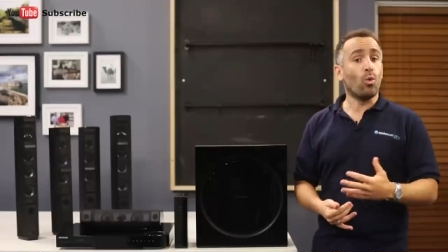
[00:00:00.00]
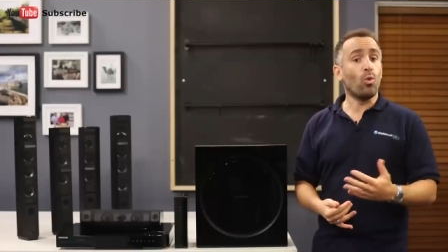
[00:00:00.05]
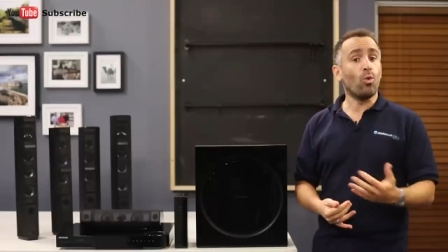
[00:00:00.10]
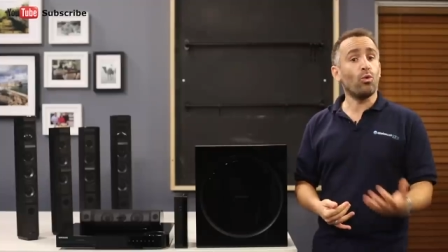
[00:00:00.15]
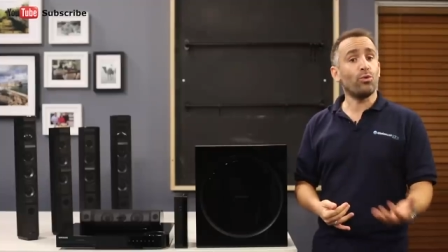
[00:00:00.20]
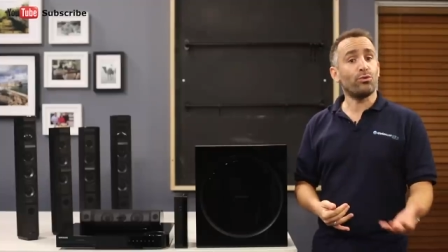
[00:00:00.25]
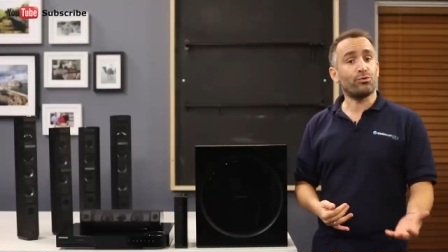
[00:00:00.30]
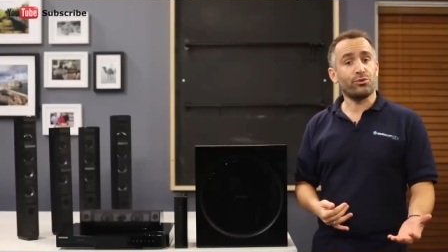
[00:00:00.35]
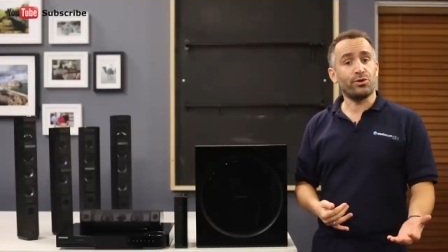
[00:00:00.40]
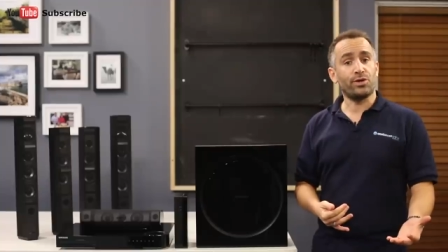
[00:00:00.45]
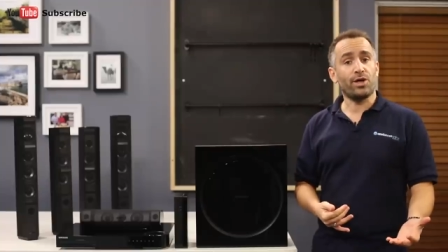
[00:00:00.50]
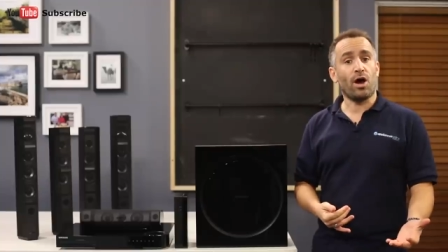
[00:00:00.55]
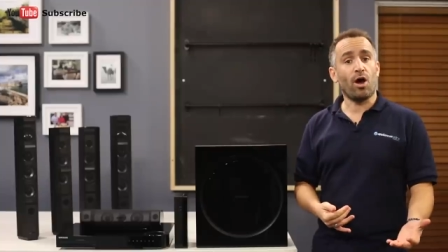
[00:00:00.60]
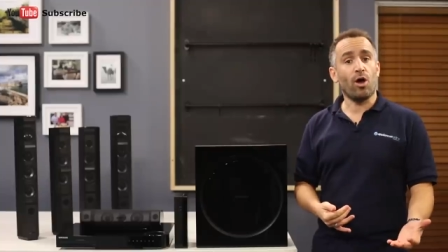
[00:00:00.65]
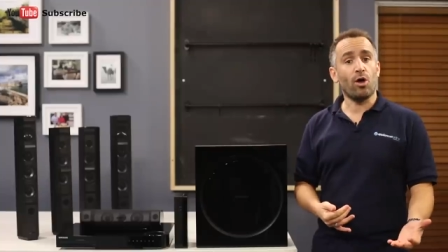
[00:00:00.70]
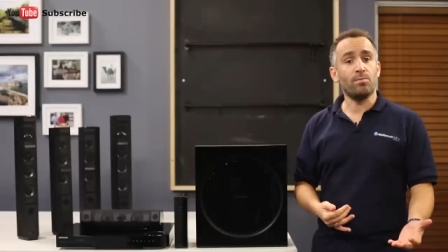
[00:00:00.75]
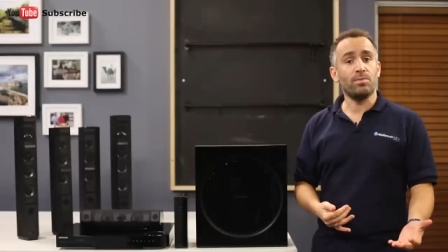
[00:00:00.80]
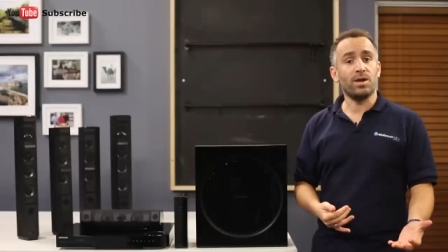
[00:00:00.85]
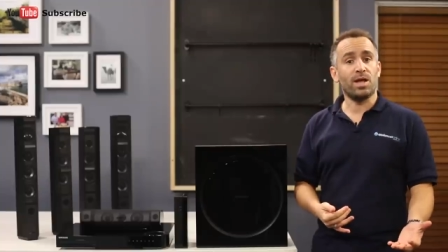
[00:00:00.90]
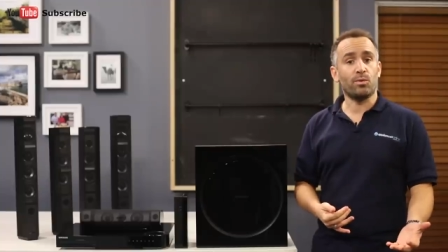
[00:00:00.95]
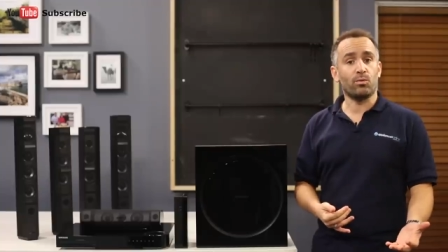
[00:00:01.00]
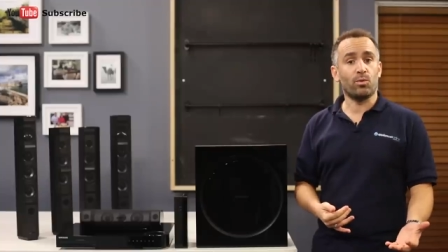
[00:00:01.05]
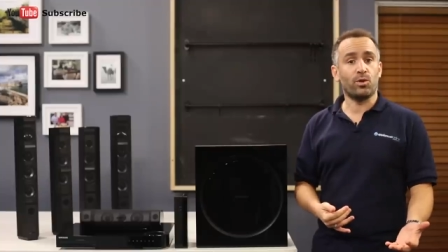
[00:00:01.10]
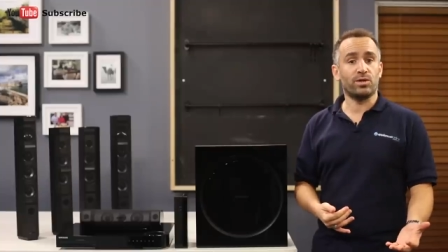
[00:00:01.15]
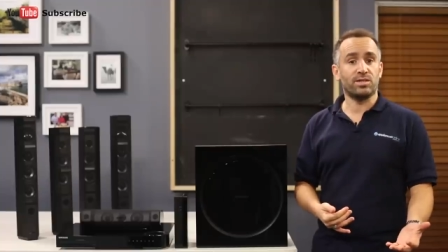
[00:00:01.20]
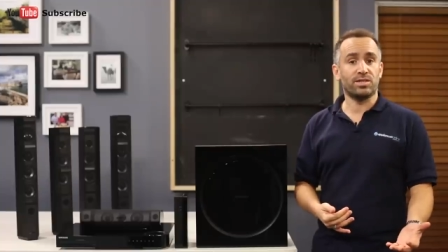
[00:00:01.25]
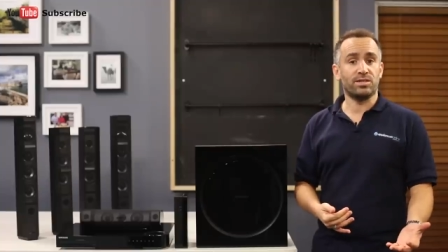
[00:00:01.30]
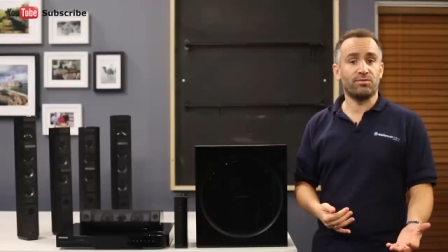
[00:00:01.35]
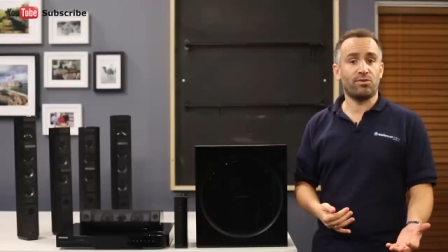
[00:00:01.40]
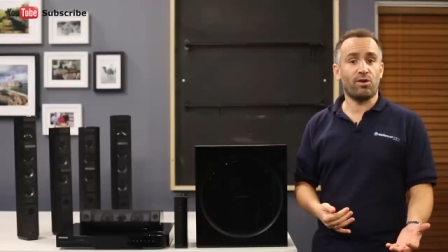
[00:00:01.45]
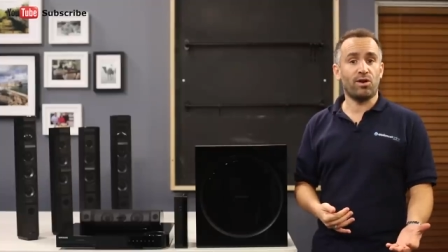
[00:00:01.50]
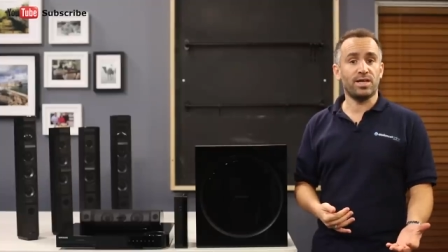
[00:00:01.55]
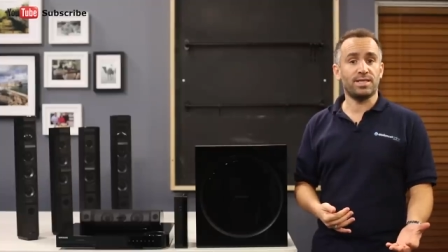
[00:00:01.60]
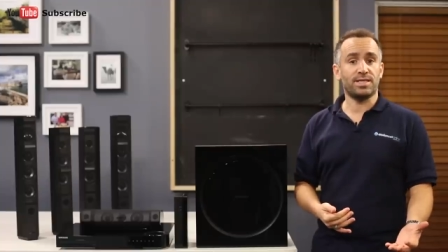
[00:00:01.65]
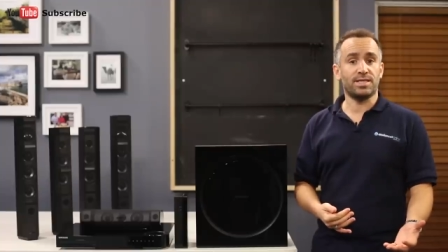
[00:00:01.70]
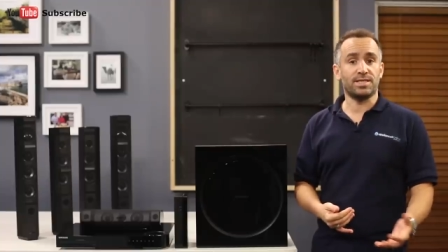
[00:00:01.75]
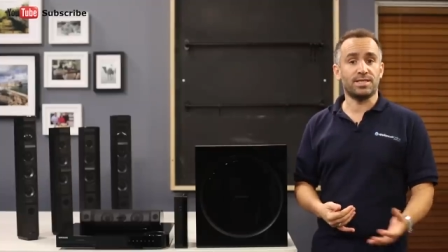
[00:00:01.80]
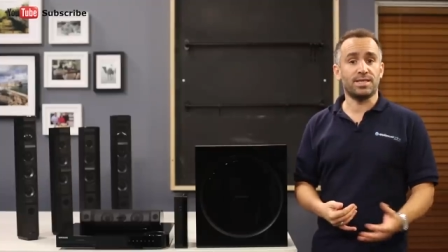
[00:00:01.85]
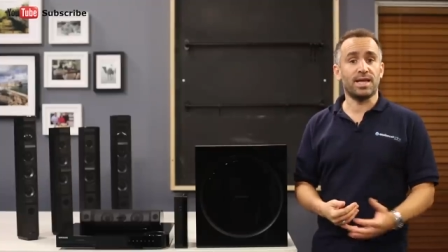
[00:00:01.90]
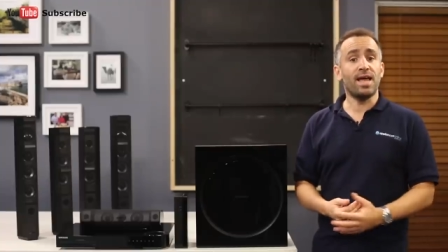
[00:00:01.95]
or through your home network
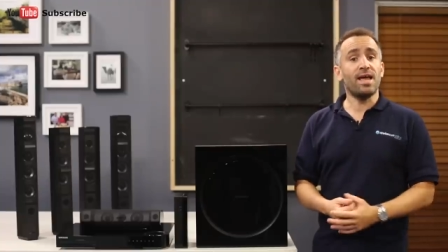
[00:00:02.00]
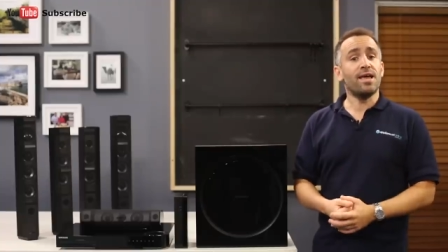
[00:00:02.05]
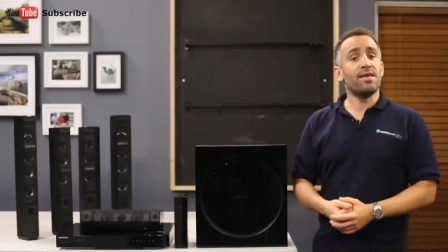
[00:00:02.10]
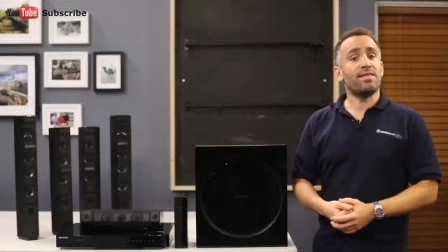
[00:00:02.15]
devices,